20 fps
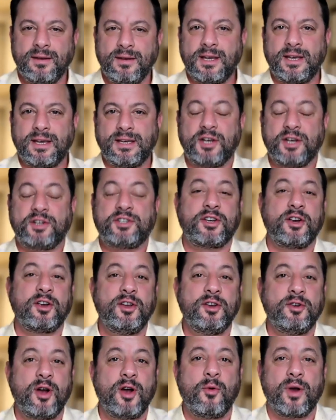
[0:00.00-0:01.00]
just so
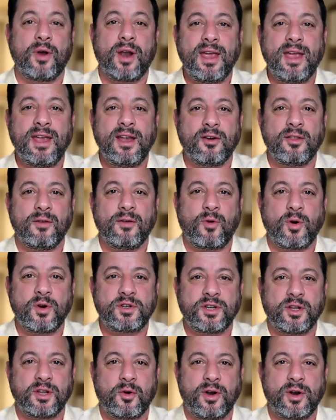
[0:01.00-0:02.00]
you know, when I hear the
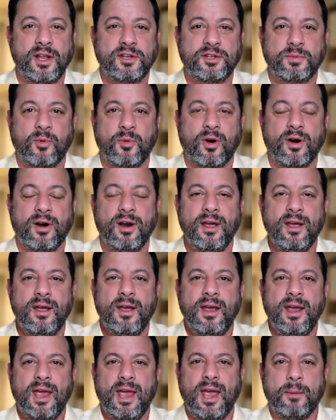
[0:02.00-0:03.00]
voice of the Lord, it's more
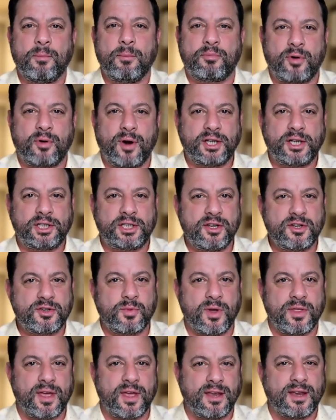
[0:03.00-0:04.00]
impressions
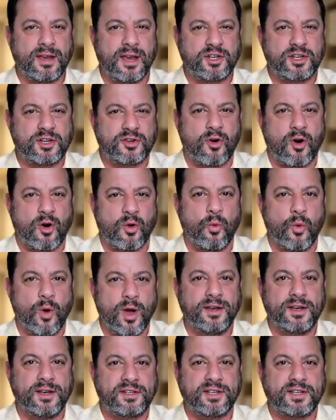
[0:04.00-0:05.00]
with a strong
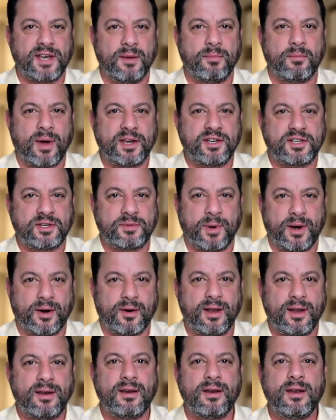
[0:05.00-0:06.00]
witness in my
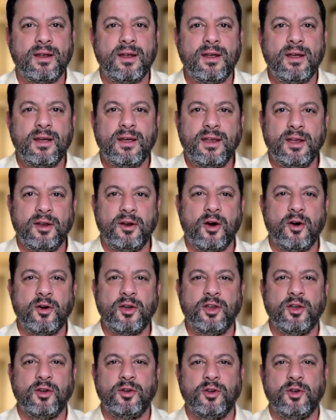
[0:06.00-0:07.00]
spirit. You know,
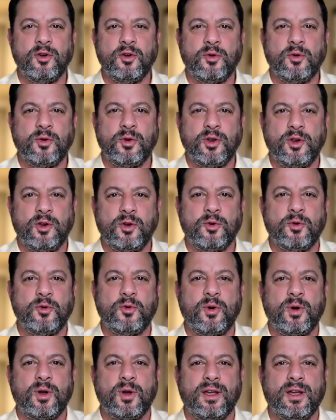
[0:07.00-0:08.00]

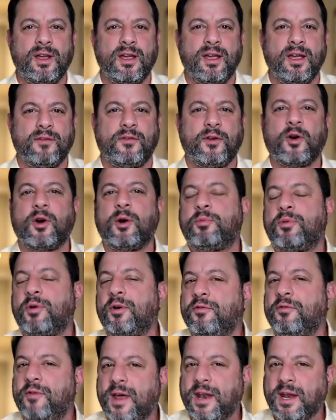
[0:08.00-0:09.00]
you, if you're a
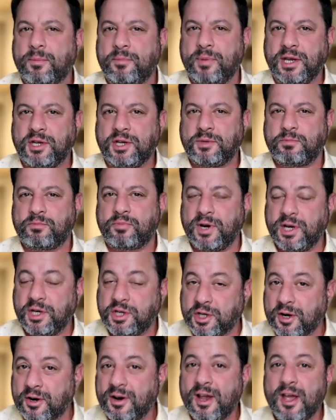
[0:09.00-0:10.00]
prophetic
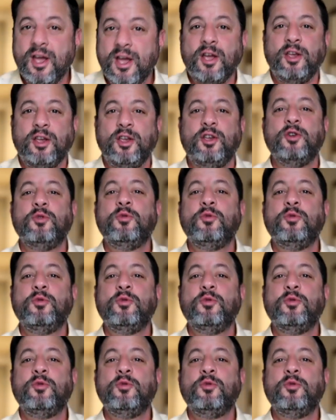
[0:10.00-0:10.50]
preacher, you